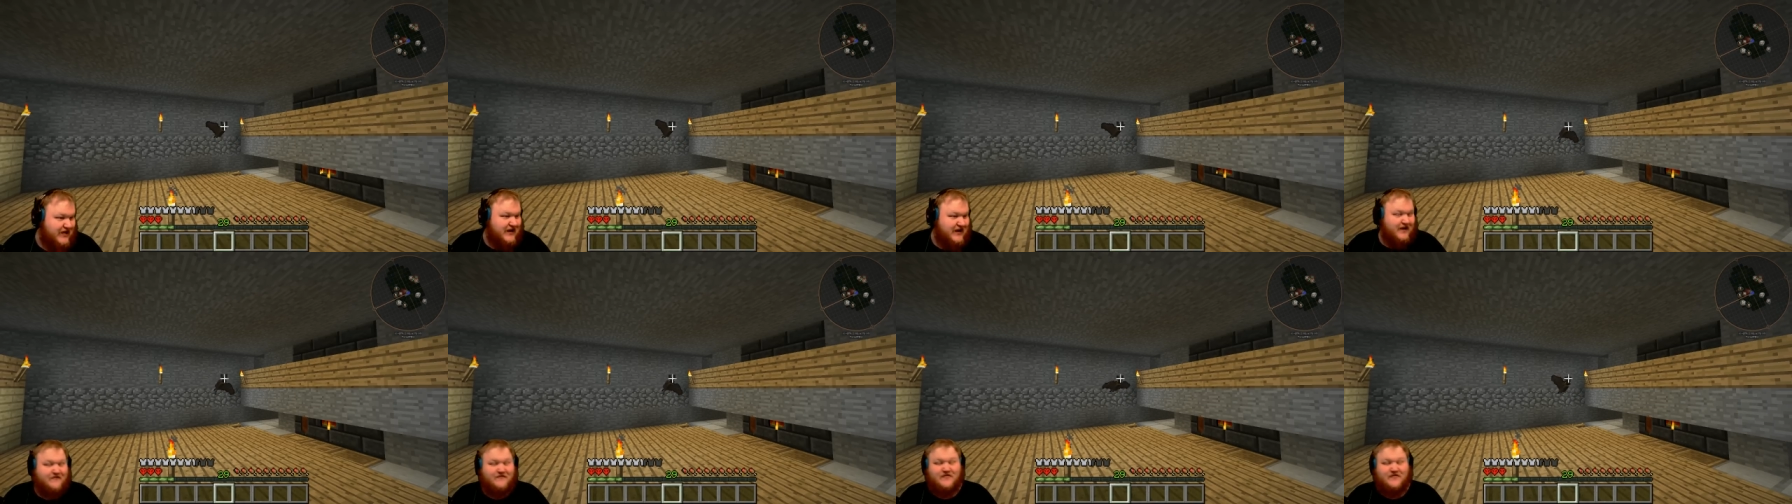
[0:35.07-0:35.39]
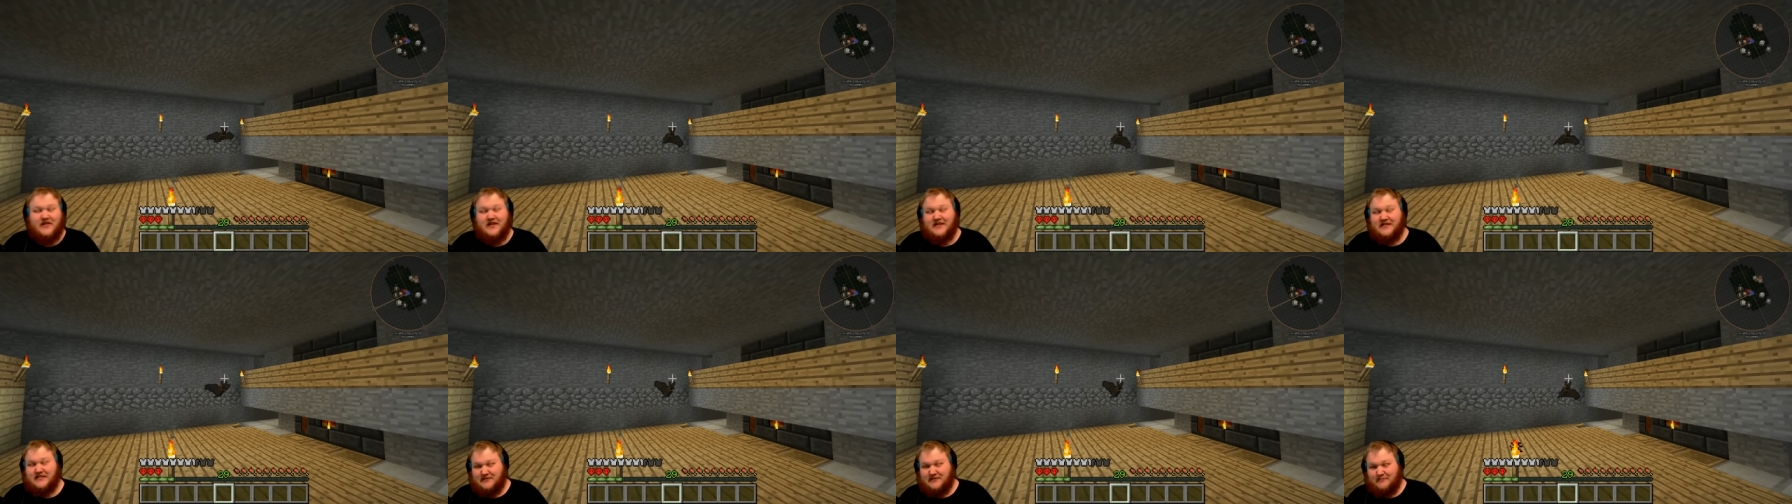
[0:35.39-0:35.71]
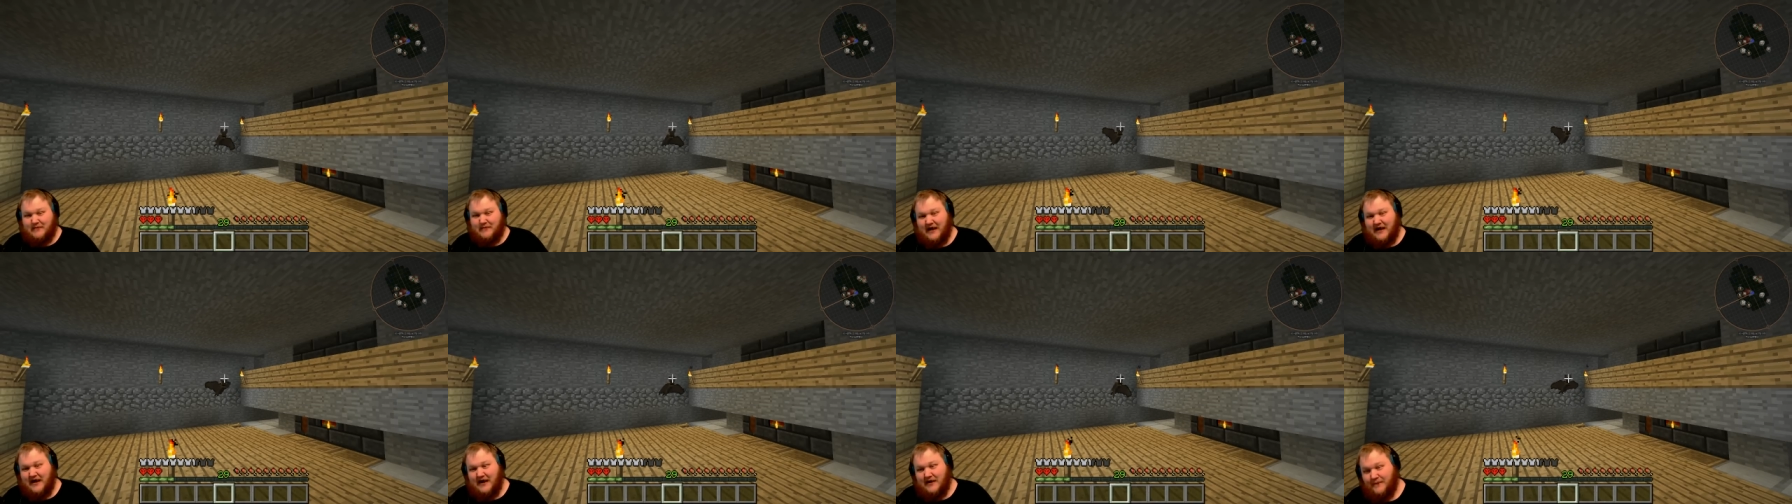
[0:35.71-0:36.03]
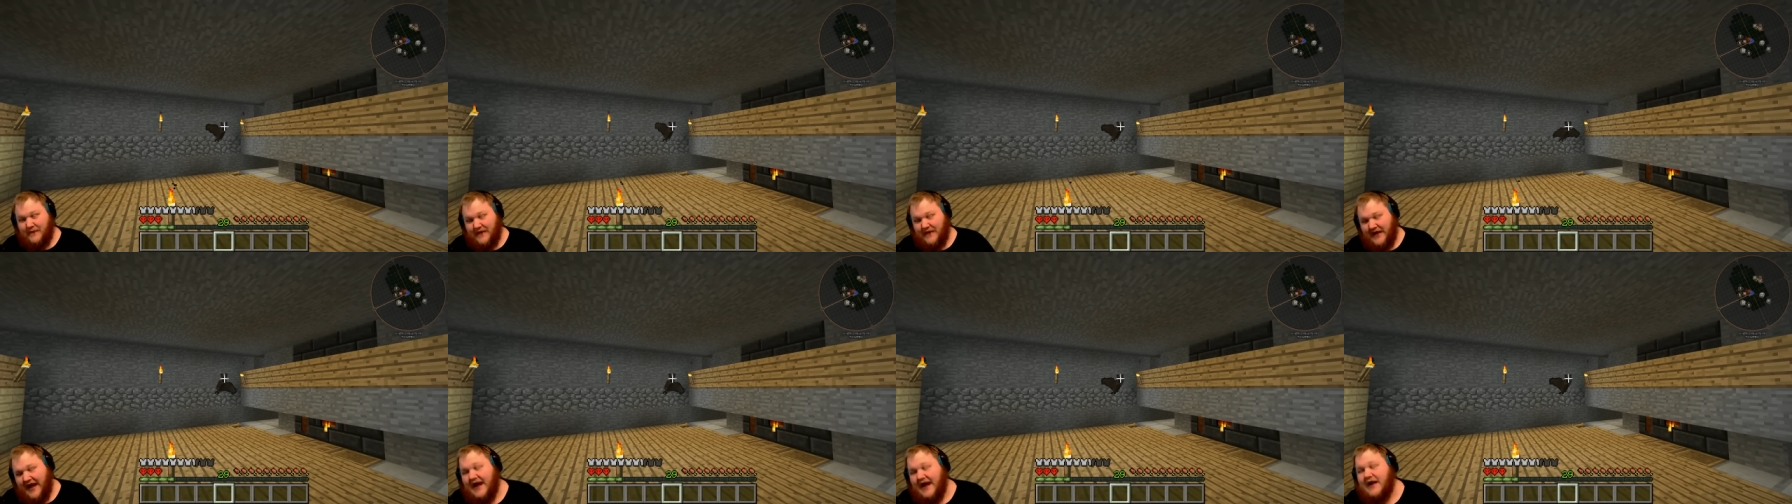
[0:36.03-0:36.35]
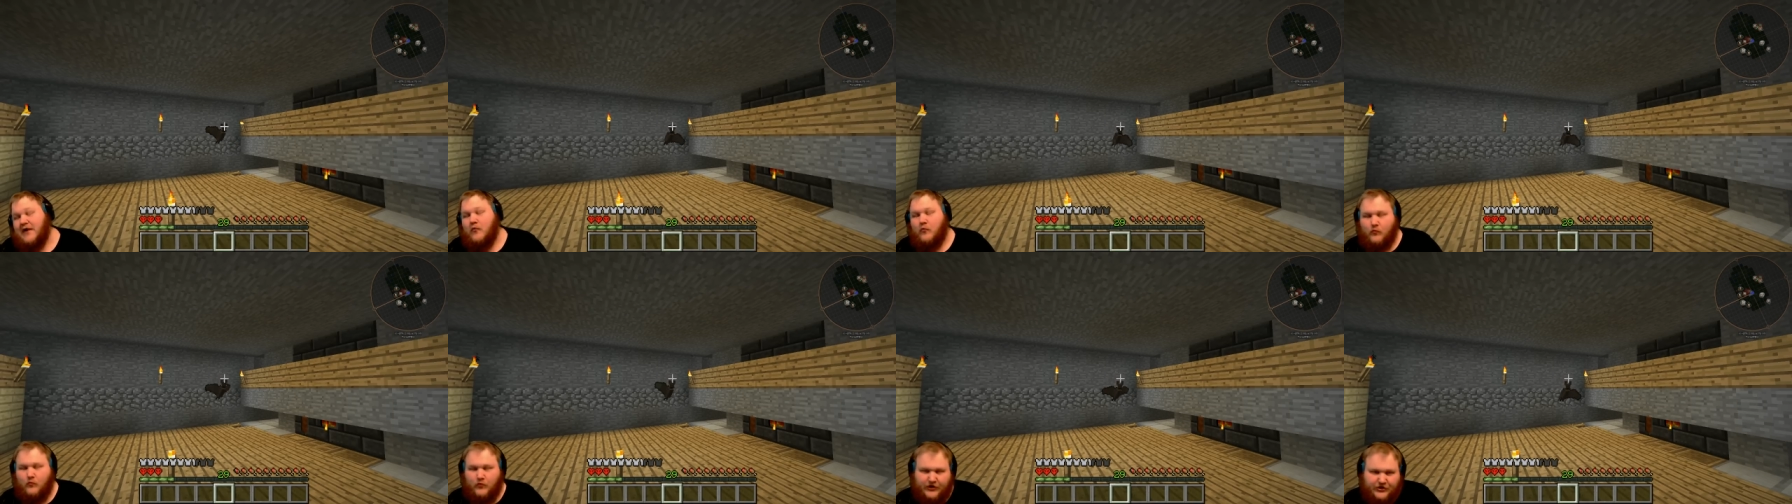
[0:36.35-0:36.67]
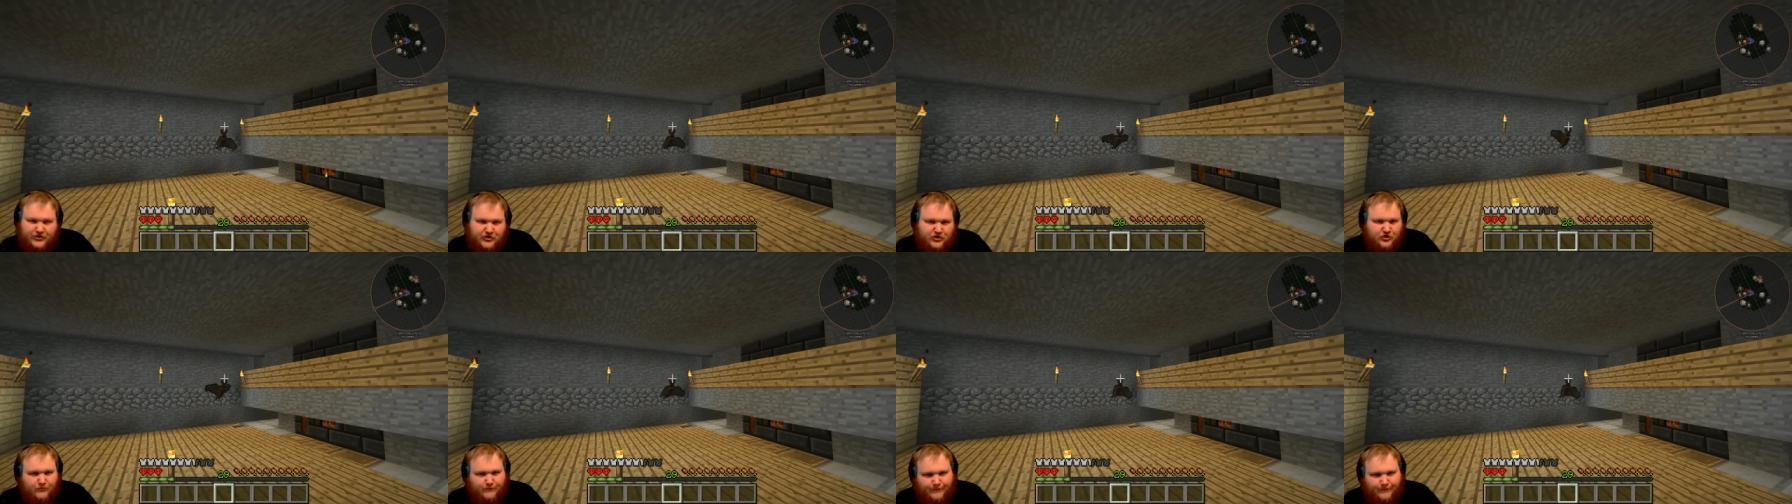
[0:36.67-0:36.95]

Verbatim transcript: of this mod pack, which you